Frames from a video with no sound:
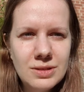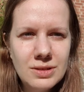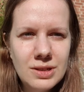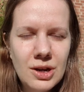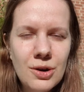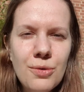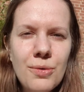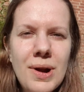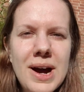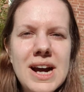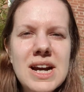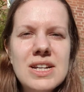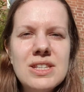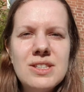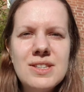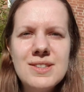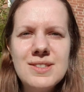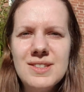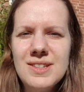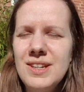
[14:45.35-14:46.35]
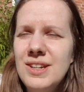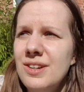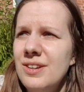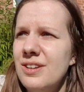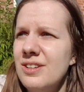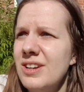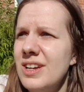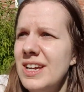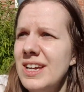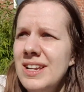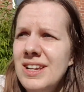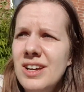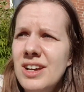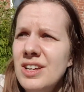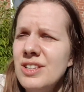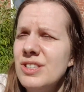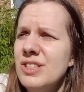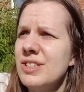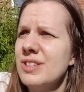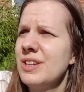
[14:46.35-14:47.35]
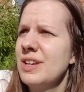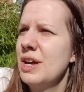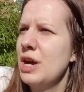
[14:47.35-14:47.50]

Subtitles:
arises in us.